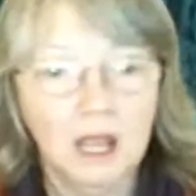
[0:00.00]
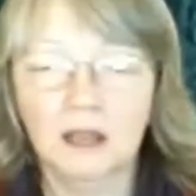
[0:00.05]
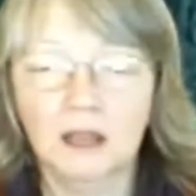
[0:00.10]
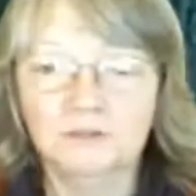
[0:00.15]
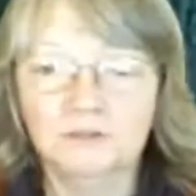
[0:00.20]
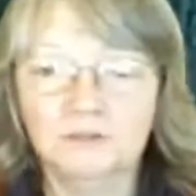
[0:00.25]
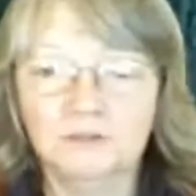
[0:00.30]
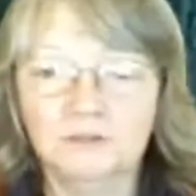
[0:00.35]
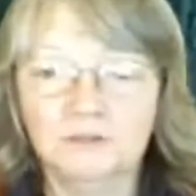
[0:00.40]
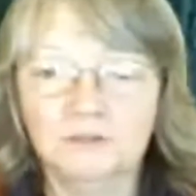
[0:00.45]

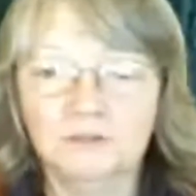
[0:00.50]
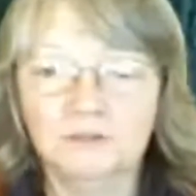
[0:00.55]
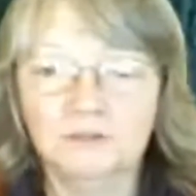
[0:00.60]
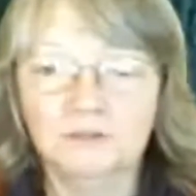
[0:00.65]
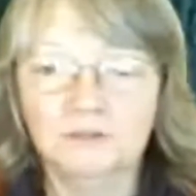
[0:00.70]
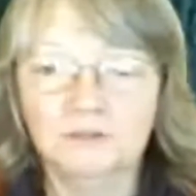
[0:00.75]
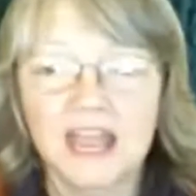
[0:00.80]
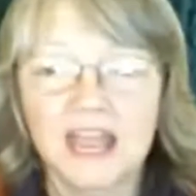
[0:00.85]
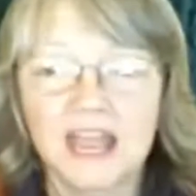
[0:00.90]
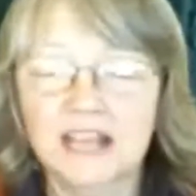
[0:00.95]
folks,
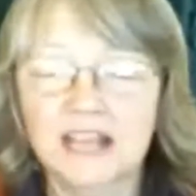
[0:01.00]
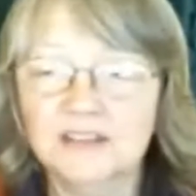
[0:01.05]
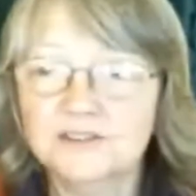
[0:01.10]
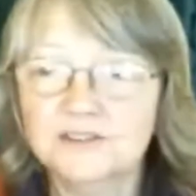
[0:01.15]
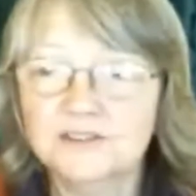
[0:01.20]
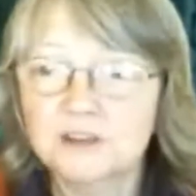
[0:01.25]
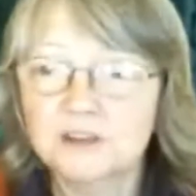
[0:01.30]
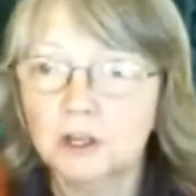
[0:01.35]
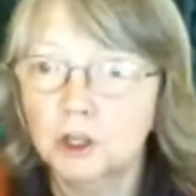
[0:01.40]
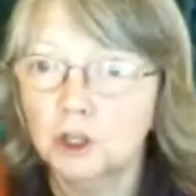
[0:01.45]
it's
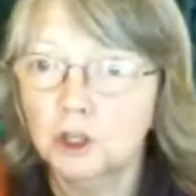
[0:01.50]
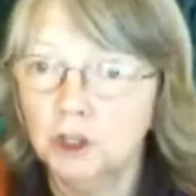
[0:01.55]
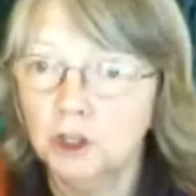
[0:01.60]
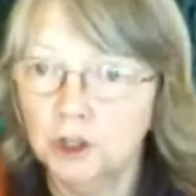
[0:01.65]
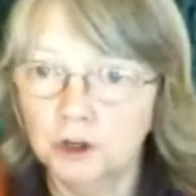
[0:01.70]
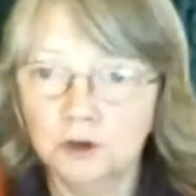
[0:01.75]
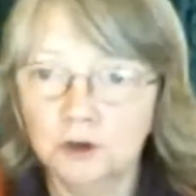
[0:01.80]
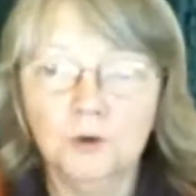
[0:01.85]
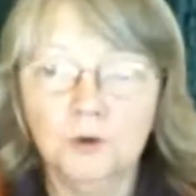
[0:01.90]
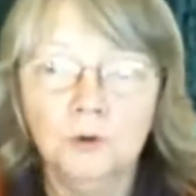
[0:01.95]

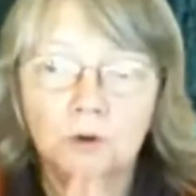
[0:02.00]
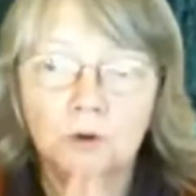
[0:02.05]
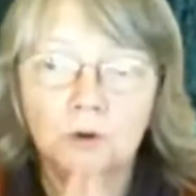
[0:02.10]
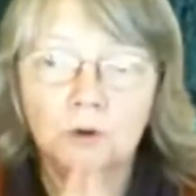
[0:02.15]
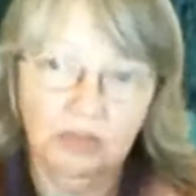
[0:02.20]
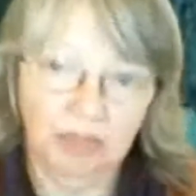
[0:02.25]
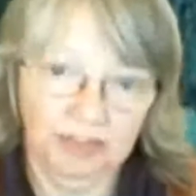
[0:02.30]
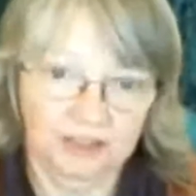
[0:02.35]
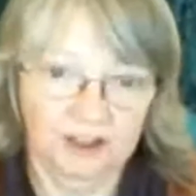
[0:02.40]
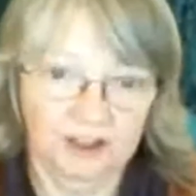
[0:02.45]
you
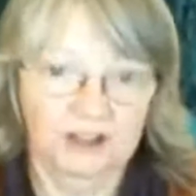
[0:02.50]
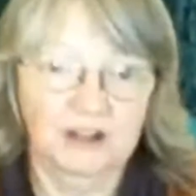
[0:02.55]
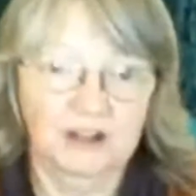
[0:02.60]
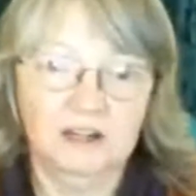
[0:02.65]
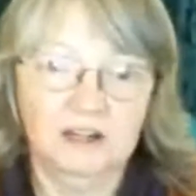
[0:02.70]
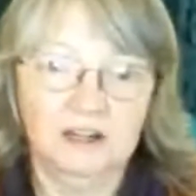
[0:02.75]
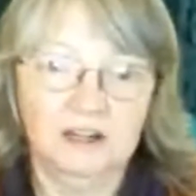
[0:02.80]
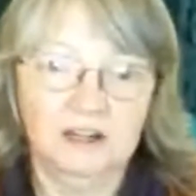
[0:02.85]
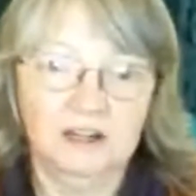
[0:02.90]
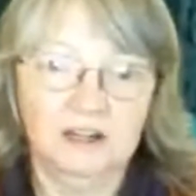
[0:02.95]
that
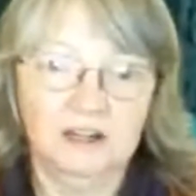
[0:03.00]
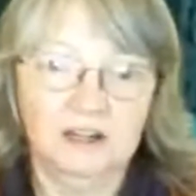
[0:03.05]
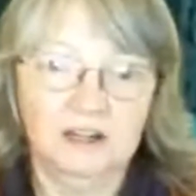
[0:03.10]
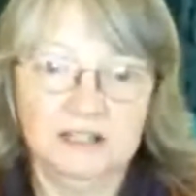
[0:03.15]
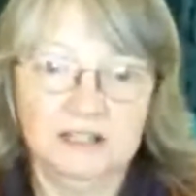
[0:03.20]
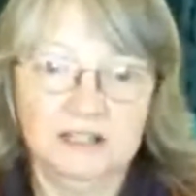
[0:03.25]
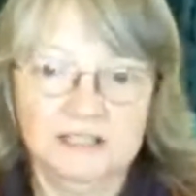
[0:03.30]
guides it.